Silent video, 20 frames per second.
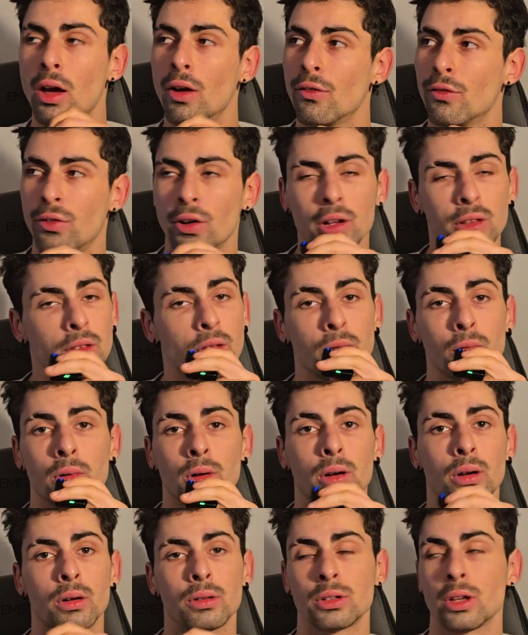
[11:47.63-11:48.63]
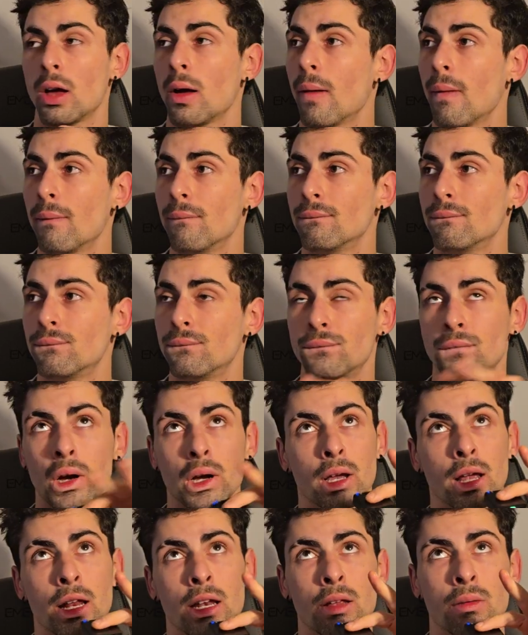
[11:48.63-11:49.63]
Fuck the world,
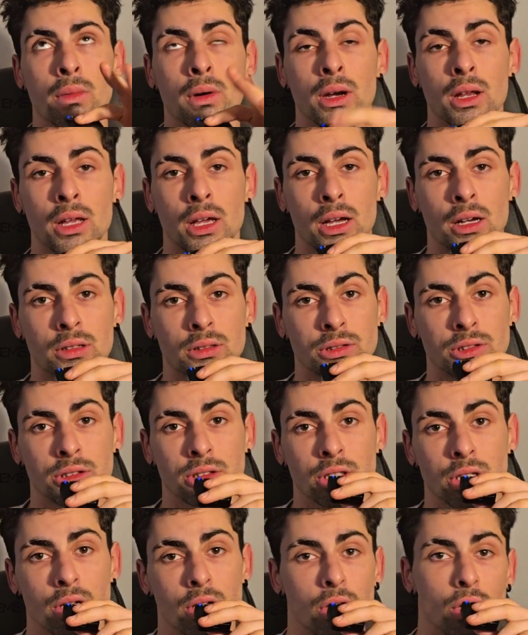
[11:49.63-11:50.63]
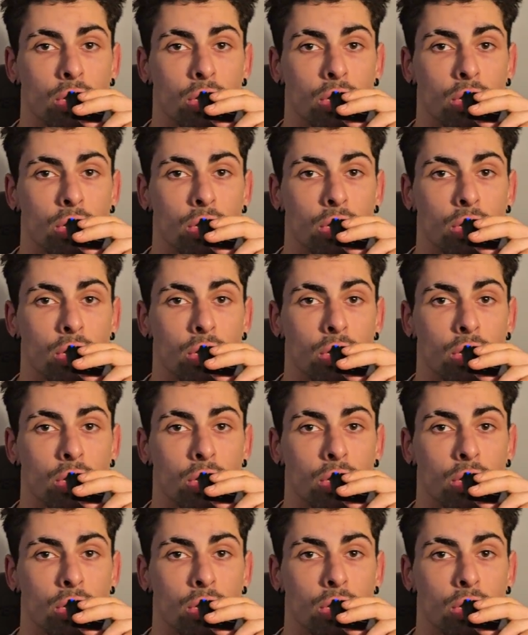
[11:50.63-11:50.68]
fuck anybody else.